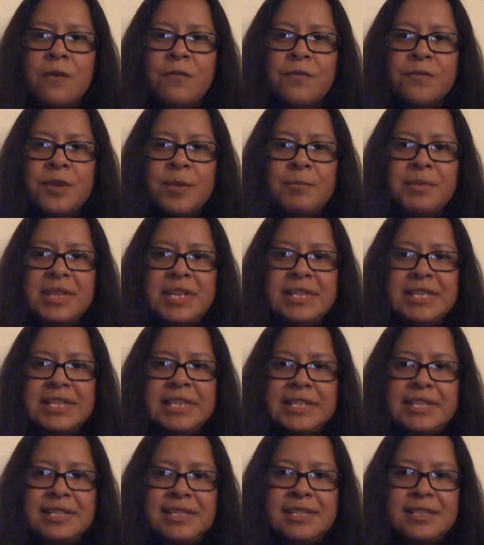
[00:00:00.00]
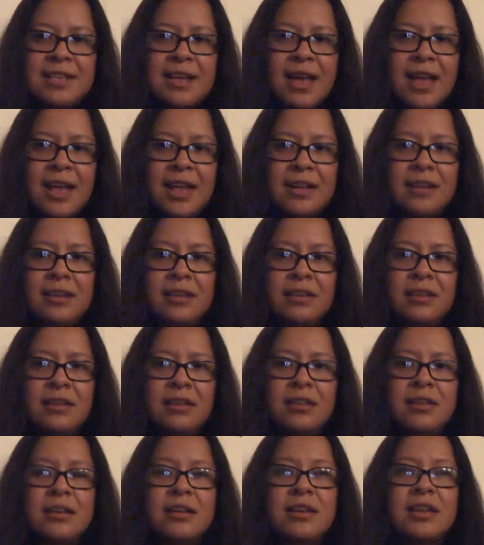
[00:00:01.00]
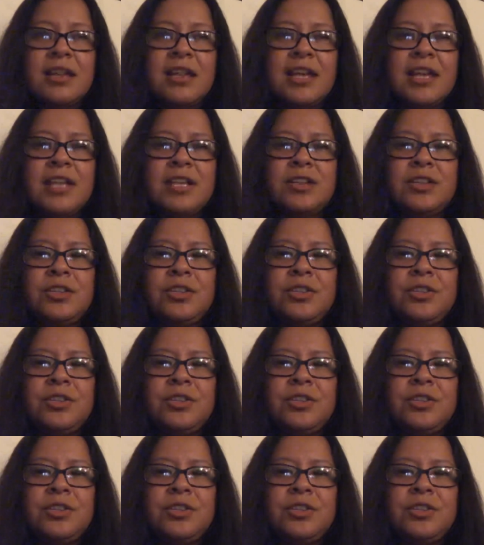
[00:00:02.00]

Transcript: from the inside, and